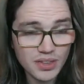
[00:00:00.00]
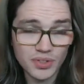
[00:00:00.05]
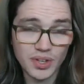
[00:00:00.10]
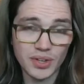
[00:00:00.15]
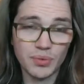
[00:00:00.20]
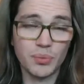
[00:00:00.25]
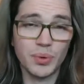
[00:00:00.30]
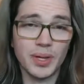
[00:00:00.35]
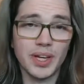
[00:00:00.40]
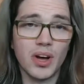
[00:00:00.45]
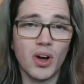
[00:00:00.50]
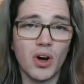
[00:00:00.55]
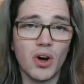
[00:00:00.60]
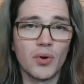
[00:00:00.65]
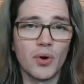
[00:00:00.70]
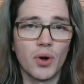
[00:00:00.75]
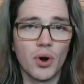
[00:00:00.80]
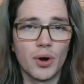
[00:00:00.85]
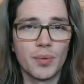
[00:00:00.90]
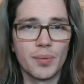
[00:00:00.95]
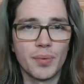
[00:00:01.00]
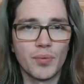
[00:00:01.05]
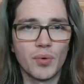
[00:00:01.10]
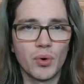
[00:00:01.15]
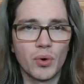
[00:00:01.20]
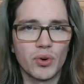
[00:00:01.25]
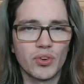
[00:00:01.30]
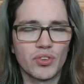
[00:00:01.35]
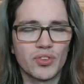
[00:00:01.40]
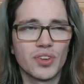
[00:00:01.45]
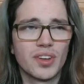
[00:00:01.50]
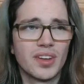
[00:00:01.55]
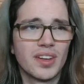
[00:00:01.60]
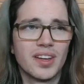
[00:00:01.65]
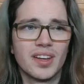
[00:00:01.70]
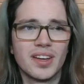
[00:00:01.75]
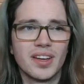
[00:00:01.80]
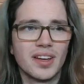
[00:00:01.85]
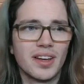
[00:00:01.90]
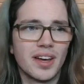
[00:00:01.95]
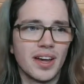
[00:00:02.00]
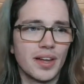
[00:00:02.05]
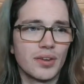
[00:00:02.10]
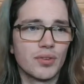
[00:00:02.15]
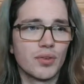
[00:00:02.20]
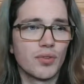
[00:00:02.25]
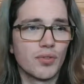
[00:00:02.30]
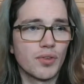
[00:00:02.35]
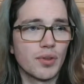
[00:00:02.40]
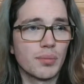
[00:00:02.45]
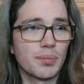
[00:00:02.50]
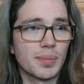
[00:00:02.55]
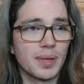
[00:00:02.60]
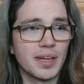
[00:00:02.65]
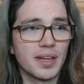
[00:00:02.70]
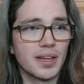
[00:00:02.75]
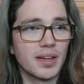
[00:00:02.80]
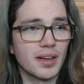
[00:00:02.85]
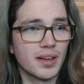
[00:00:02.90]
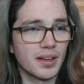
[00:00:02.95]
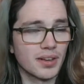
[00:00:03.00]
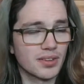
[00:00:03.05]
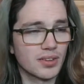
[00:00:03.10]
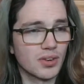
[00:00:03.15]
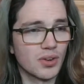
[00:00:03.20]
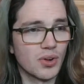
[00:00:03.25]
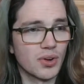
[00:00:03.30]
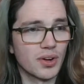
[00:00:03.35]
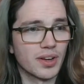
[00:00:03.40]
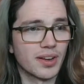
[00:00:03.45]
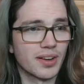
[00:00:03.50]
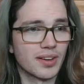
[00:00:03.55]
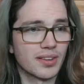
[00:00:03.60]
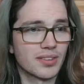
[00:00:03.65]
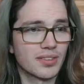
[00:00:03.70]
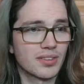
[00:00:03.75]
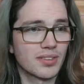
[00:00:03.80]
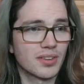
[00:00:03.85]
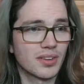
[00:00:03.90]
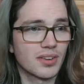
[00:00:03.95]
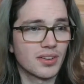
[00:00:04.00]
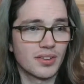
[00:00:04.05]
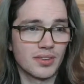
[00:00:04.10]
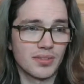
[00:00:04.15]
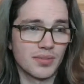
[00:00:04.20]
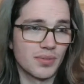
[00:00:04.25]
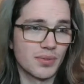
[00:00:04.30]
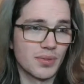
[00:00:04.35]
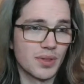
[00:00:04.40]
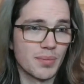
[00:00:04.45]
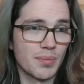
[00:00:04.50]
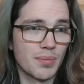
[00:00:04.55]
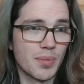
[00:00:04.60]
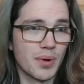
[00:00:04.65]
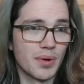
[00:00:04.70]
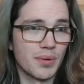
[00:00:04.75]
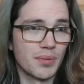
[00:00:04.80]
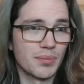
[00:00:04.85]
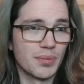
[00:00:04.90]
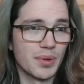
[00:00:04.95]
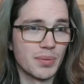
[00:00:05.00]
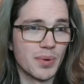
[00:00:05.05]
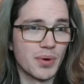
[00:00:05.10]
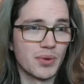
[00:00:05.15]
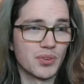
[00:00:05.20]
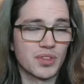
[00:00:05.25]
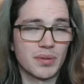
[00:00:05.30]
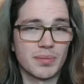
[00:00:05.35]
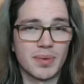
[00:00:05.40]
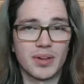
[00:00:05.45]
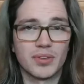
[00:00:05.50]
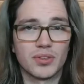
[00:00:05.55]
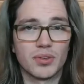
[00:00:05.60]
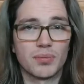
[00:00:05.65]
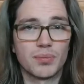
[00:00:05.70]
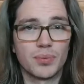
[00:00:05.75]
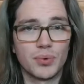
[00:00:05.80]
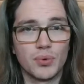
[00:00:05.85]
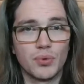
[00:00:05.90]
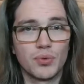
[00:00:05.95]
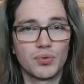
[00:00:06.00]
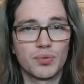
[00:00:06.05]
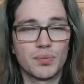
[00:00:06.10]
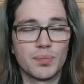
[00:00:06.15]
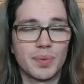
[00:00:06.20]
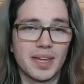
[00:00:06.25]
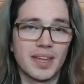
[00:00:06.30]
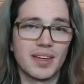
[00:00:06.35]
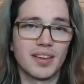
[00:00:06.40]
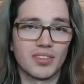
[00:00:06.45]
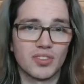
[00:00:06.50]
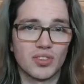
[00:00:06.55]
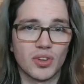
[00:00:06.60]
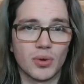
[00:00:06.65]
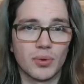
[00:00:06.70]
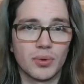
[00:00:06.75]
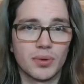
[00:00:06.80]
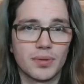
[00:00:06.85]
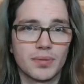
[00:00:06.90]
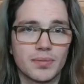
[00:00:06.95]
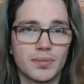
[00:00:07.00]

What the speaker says: that we are herbivores, and we will be as long as the most amount of proof being so.